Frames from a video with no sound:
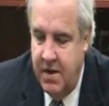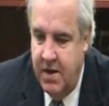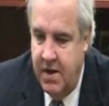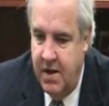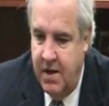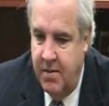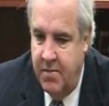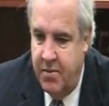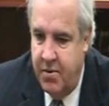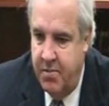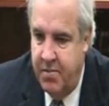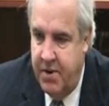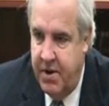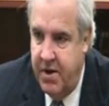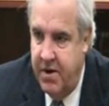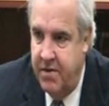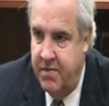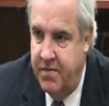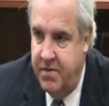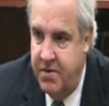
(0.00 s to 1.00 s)
I'm
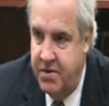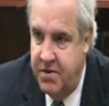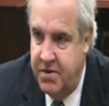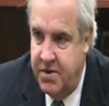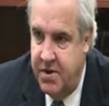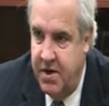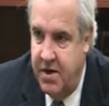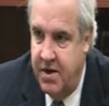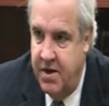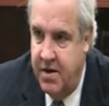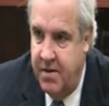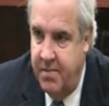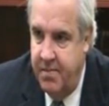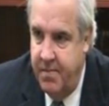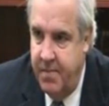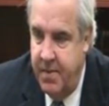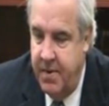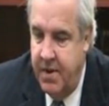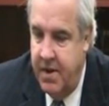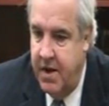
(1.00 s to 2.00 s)
prepared for this job
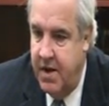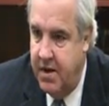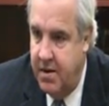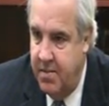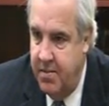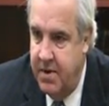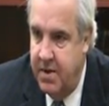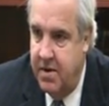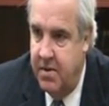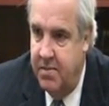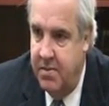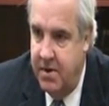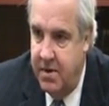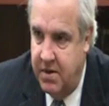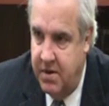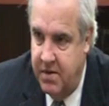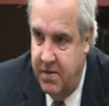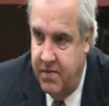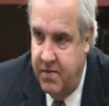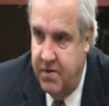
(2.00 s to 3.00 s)
and I can make a big
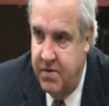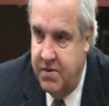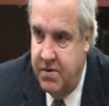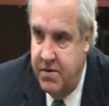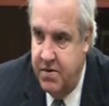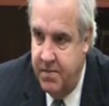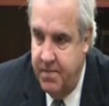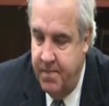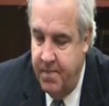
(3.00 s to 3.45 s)
difference.